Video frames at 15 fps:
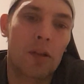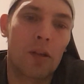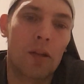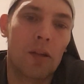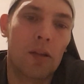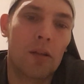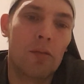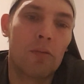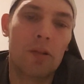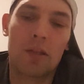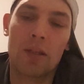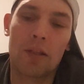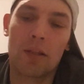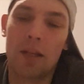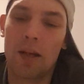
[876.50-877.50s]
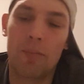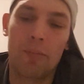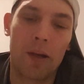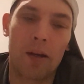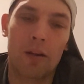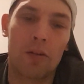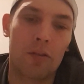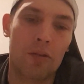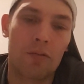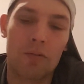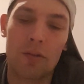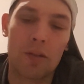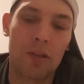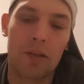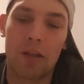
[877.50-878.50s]
Okay, what's this Ten of Pentacles?
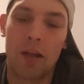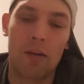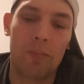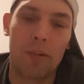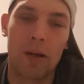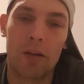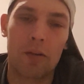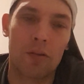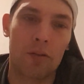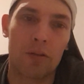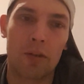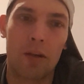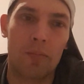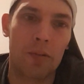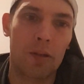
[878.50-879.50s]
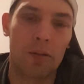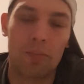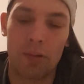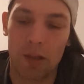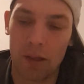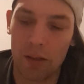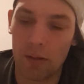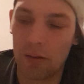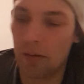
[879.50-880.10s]
Where's this Ten of Pentacles coming into play?